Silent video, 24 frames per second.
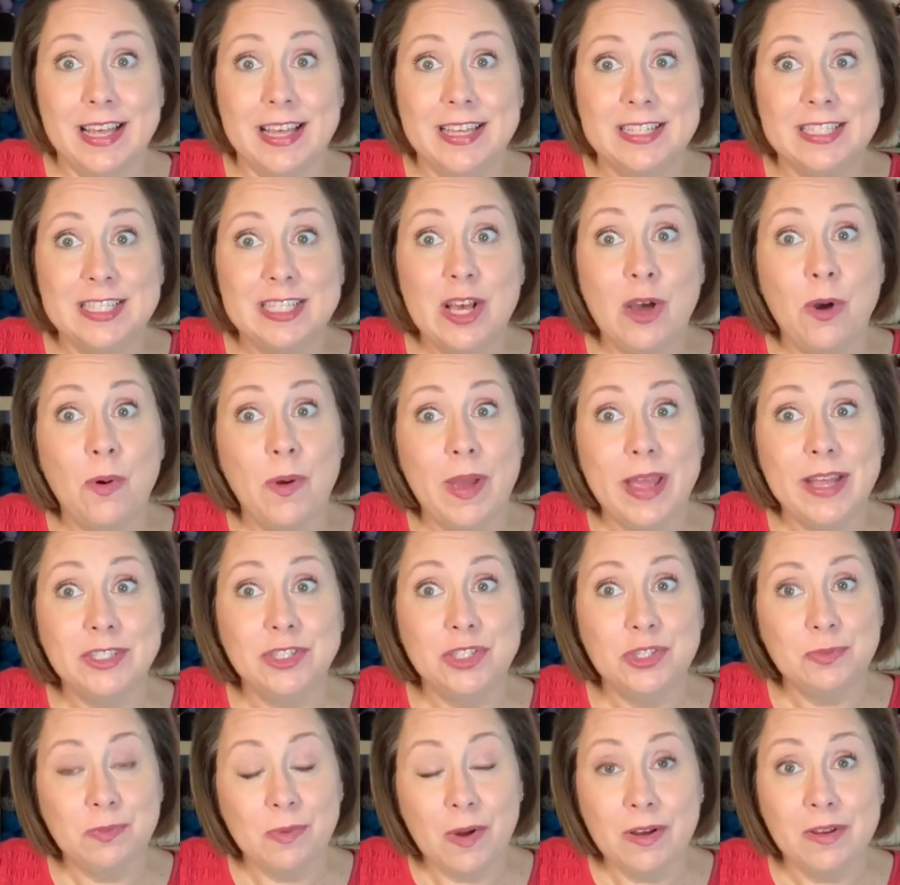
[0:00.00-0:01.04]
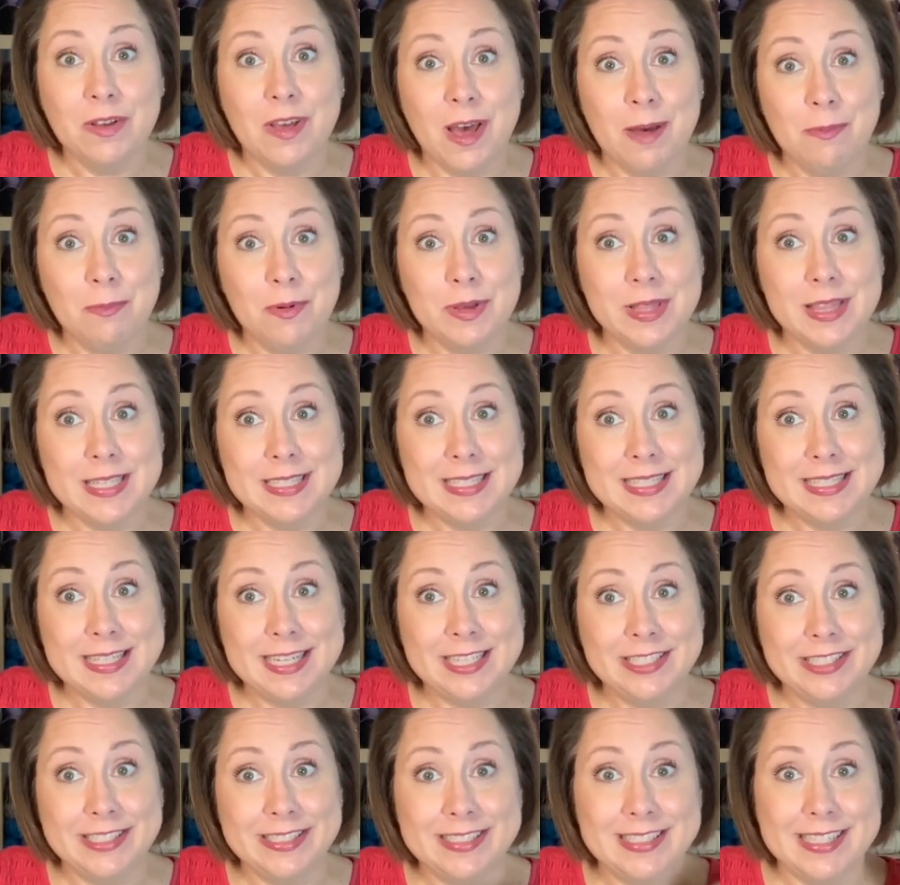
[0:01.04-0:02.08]
So it shrunk up with the
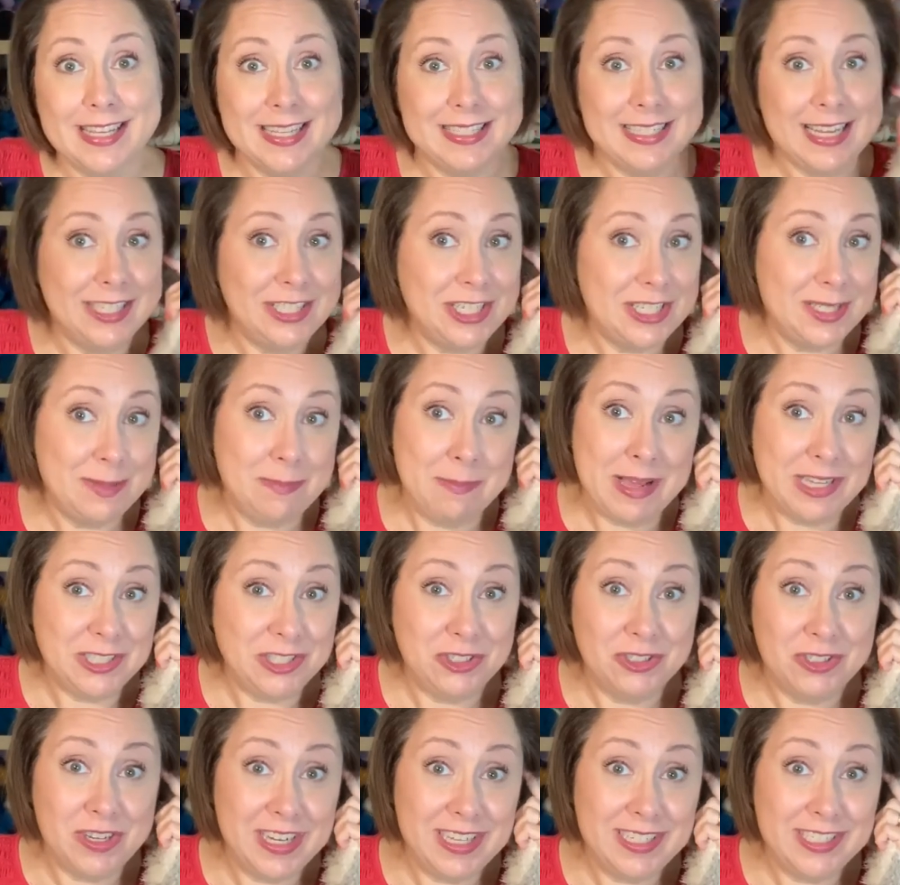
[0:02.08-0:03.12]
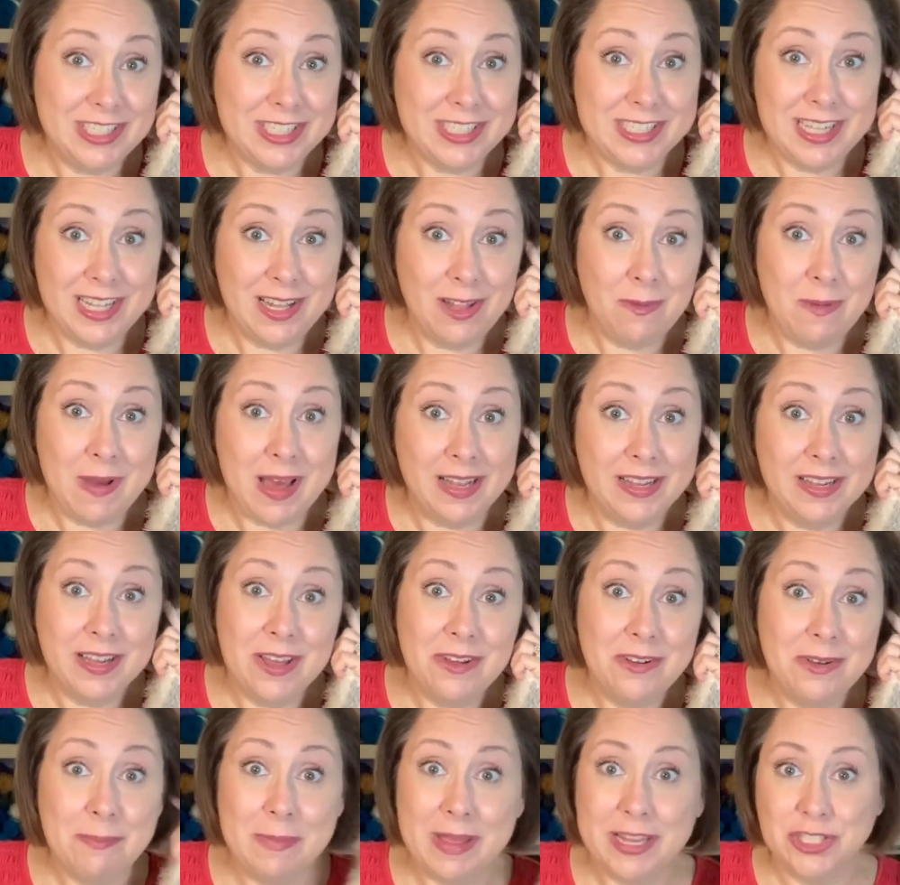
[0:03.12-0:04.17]
stitches because I just measured it just a little while ago
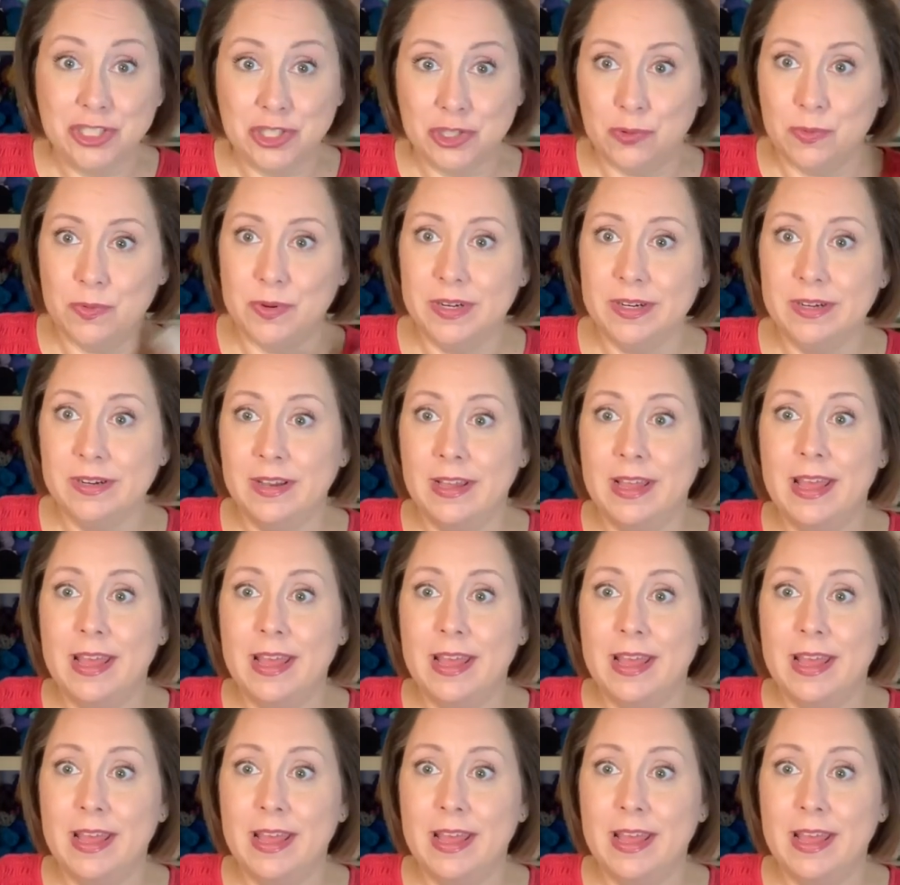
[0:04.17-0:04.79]
to make sure.